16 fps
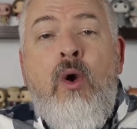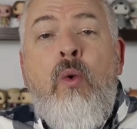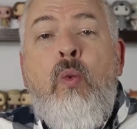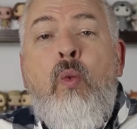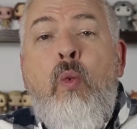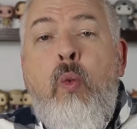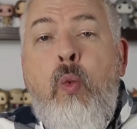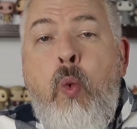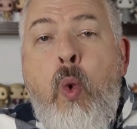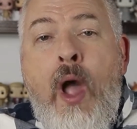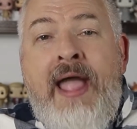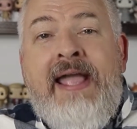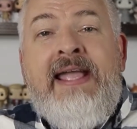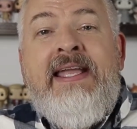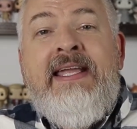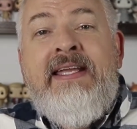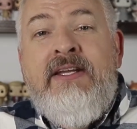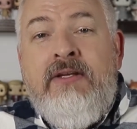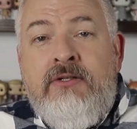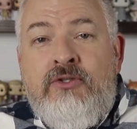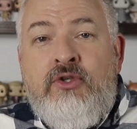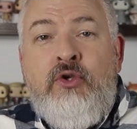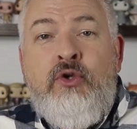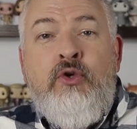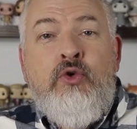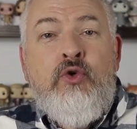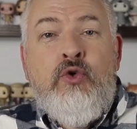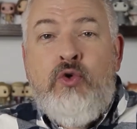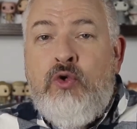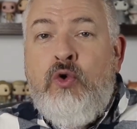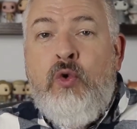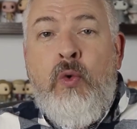way
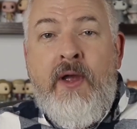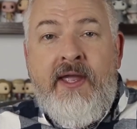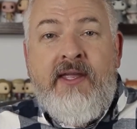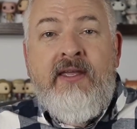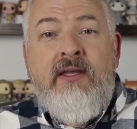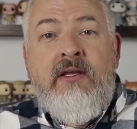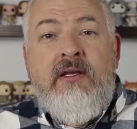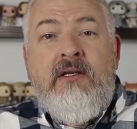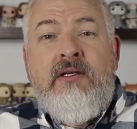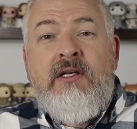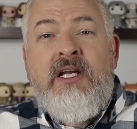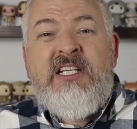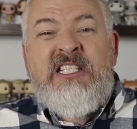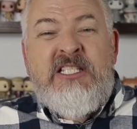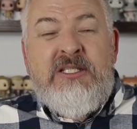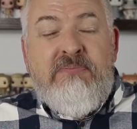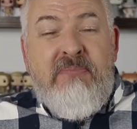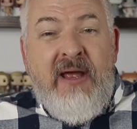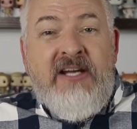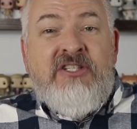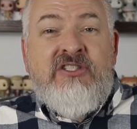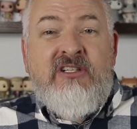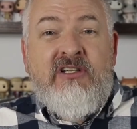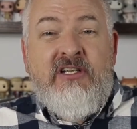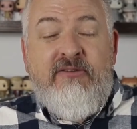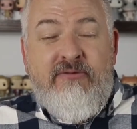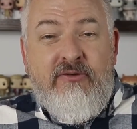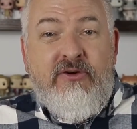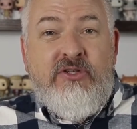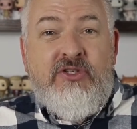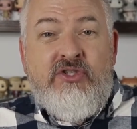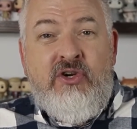too quick, especially
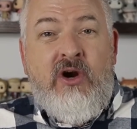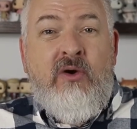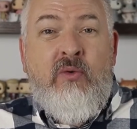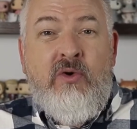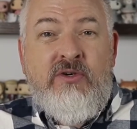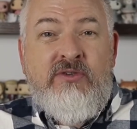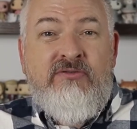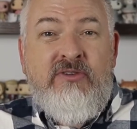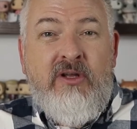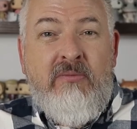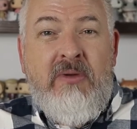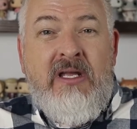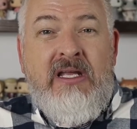for a Star Wars film.